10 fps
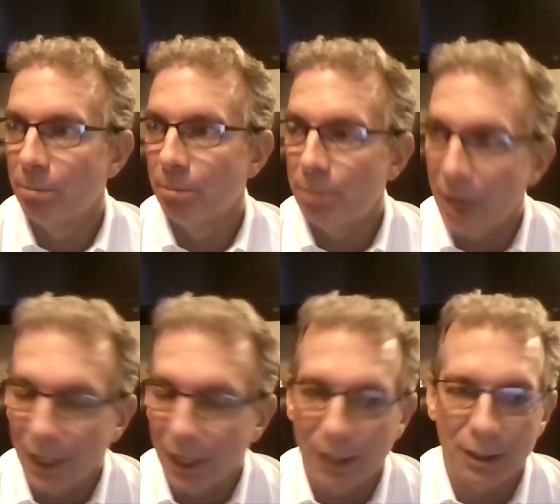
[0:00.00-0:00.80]

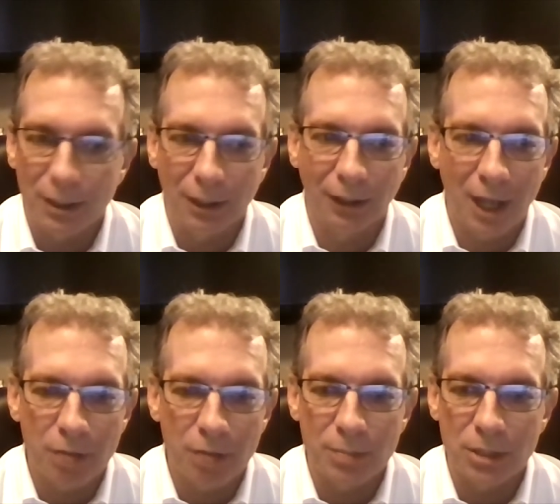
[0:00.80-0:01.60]
but it
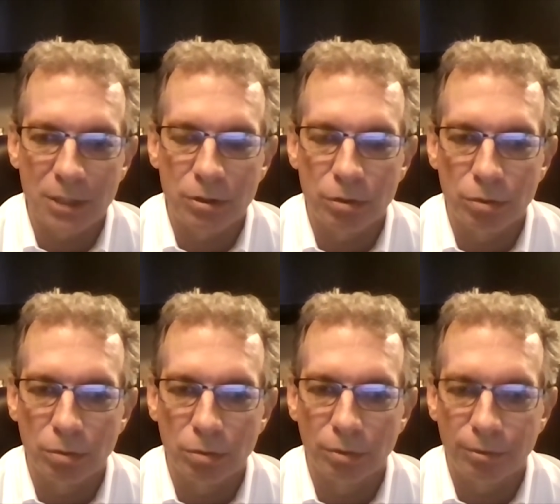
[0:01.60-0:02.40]
allowed me
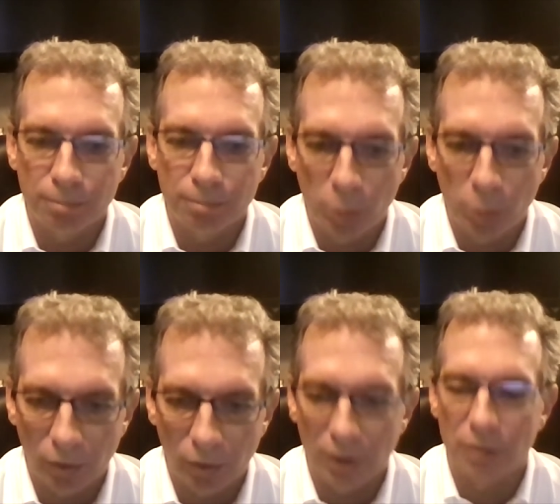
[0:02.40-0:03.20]
to
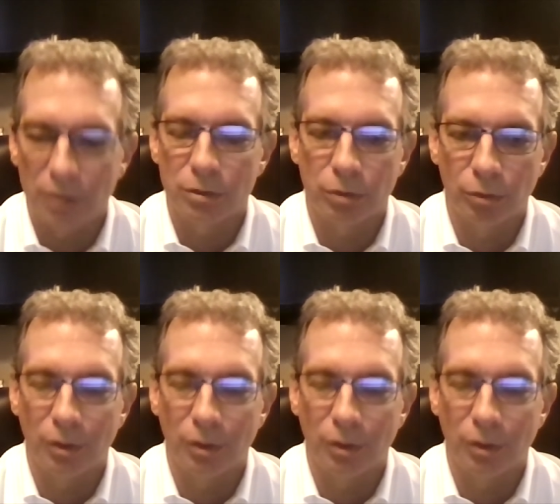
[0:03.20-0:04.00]
pour into
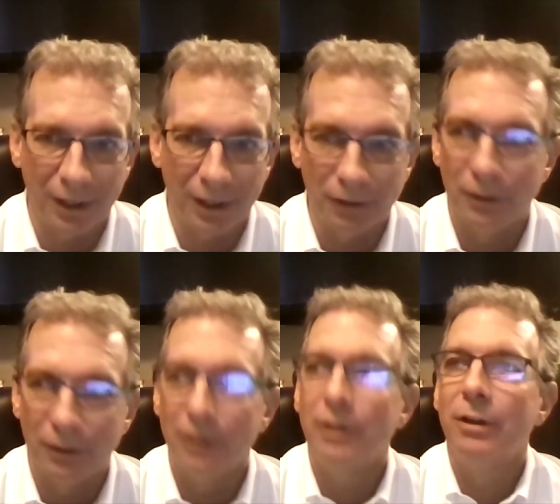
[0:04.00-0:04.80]
the data,
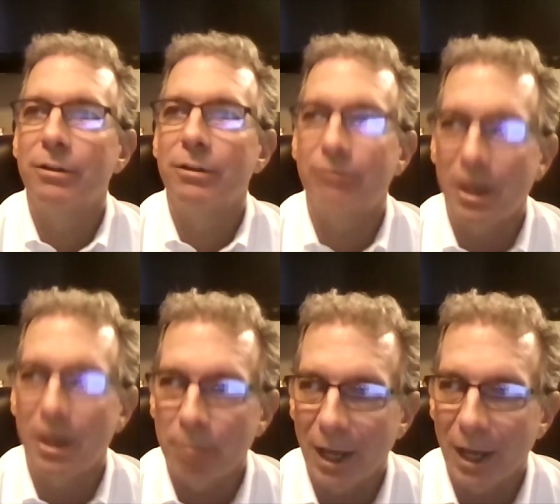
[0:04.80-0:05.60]

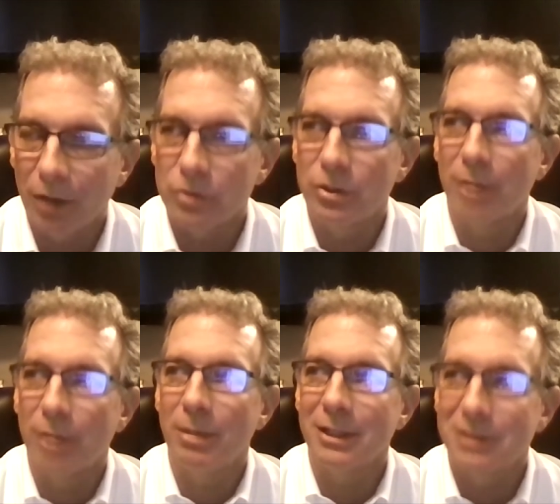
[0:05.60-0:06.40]
find patterns that
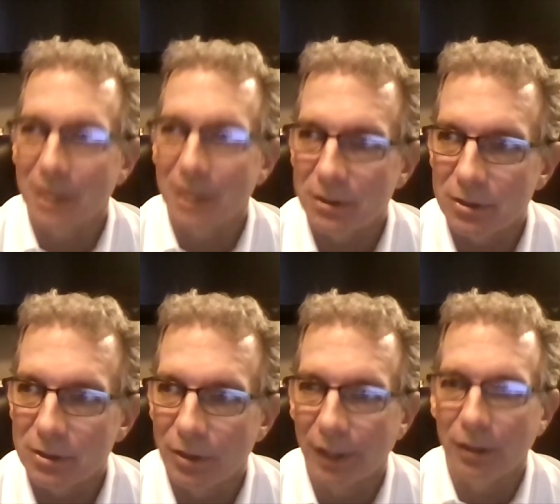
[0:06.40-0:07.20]
made sense
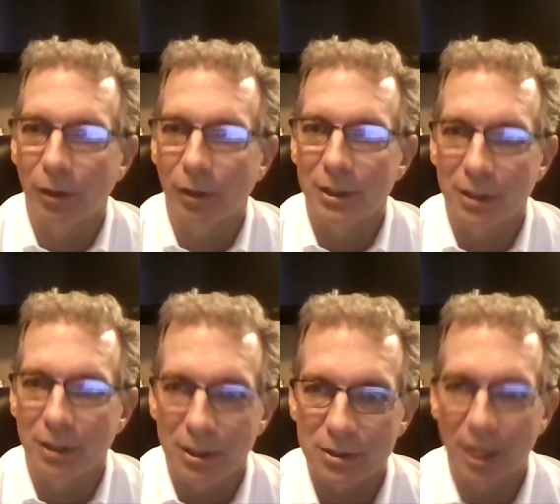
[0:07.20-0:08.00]
that, I did an
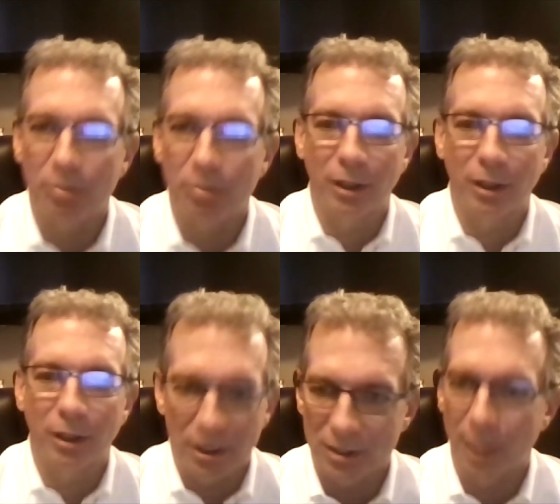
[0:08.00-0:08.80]
in-sample and
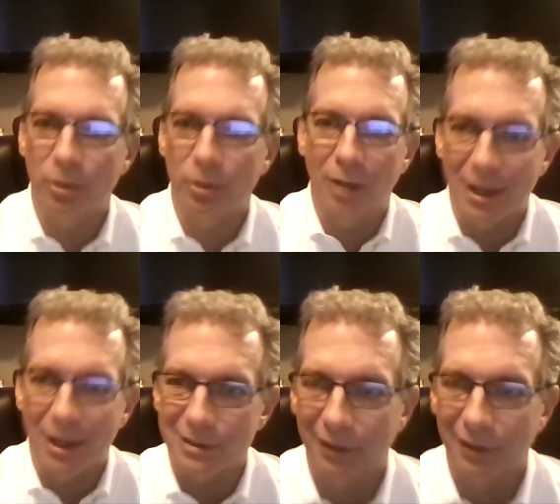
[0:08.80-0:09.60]
out-of-sample
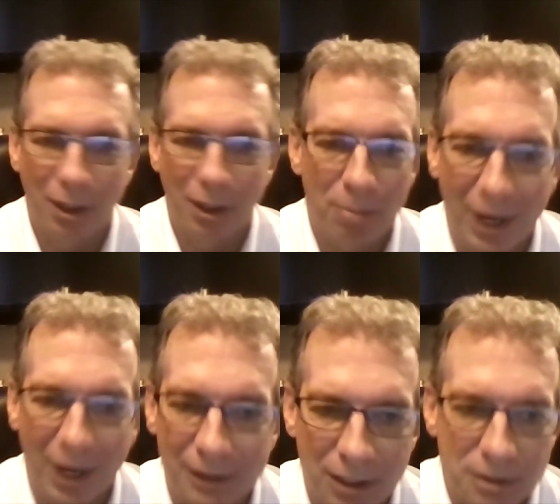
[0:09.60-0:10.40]
classic
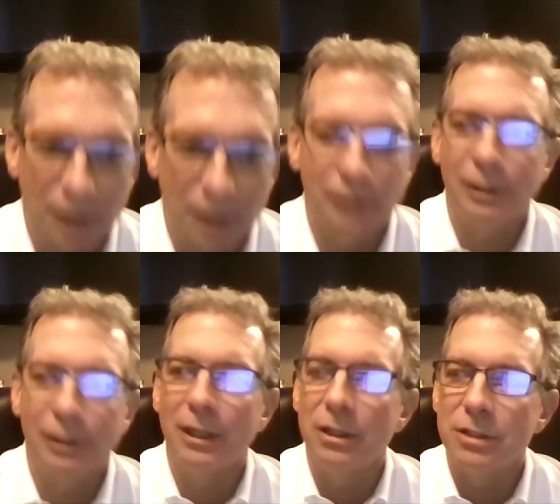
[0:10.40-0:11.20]
back testing.
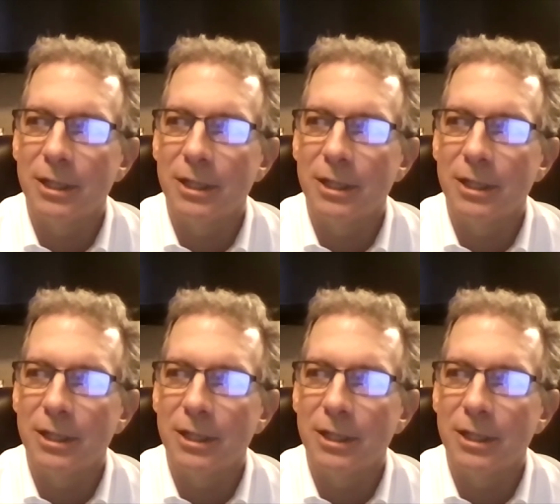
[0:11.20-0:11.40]
And